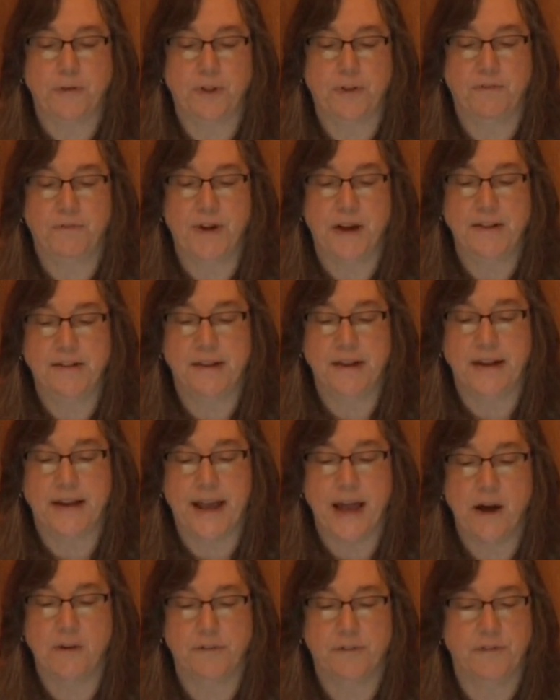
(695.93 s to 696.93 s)
to the funds and
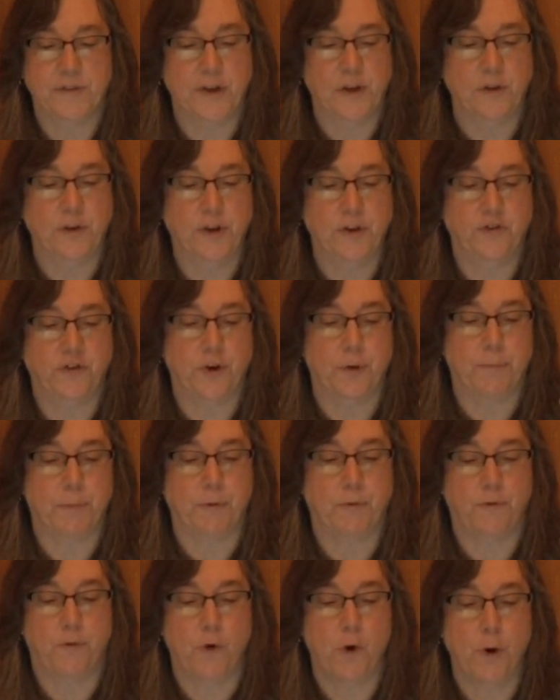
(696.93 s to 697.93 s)
accounts of the unit shall
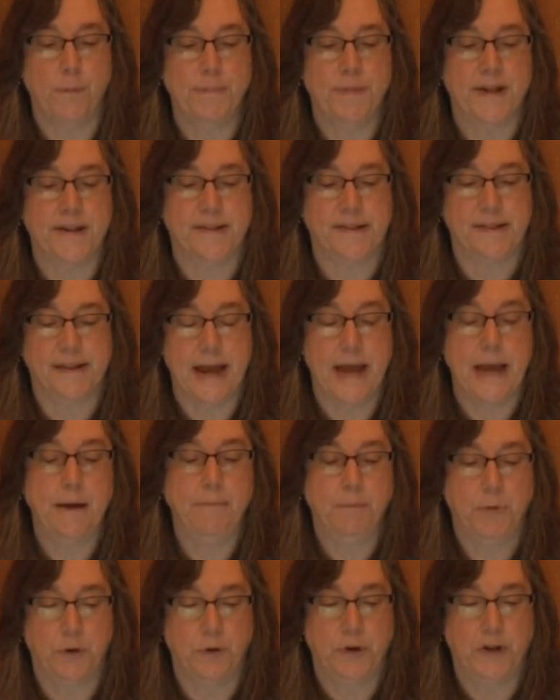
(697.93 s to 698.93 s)
perform the
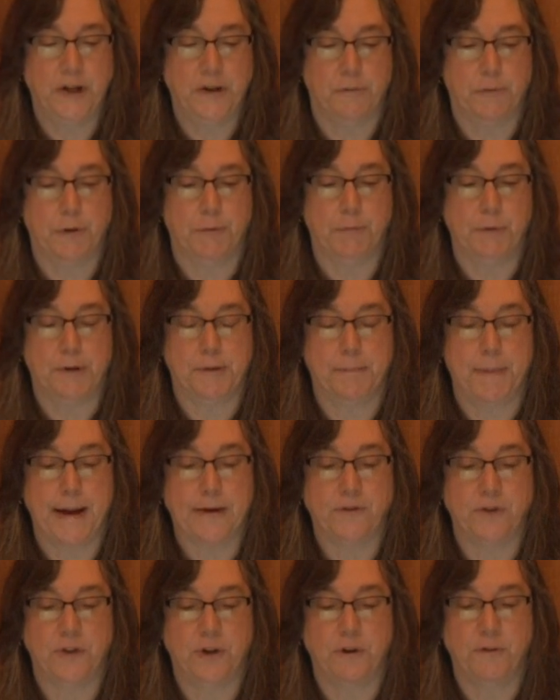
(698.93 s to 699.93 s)
same duties with
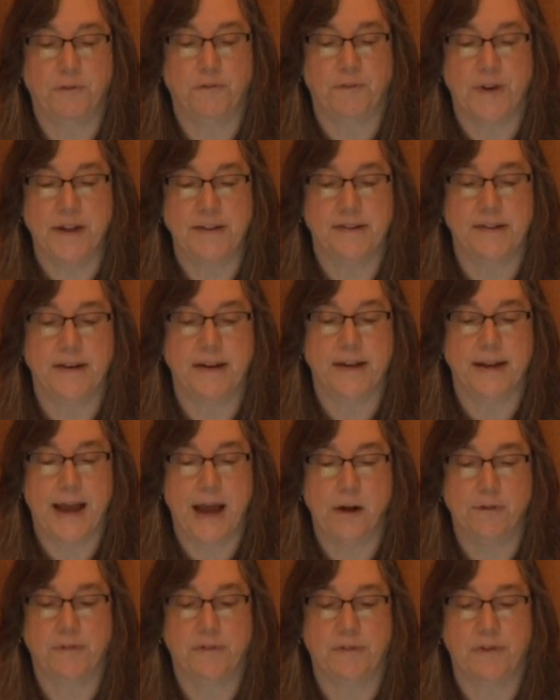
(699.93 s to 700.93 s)
respect to those funds and
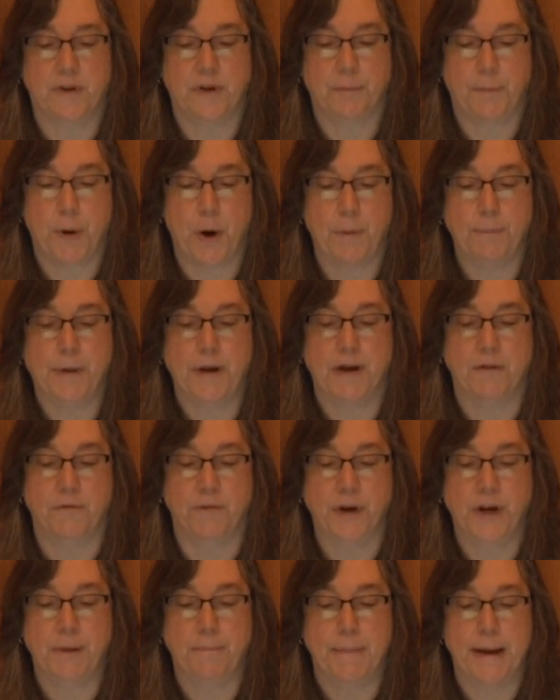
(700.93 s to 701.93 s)
accounts of the Department of
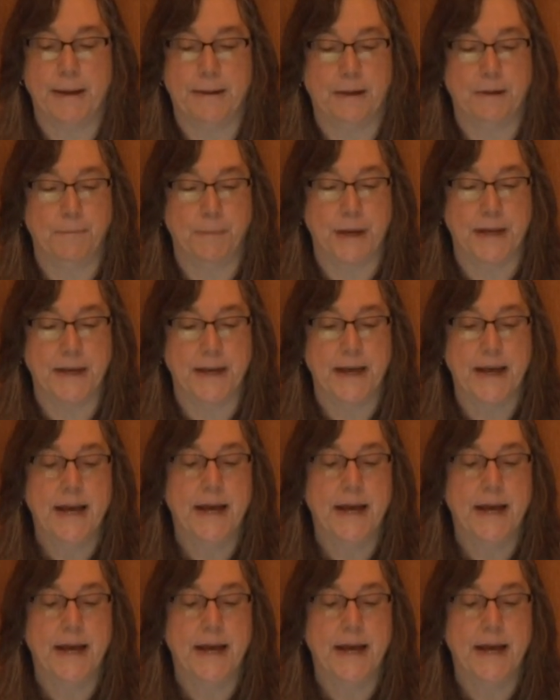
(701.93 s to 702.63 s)
Redevelopment,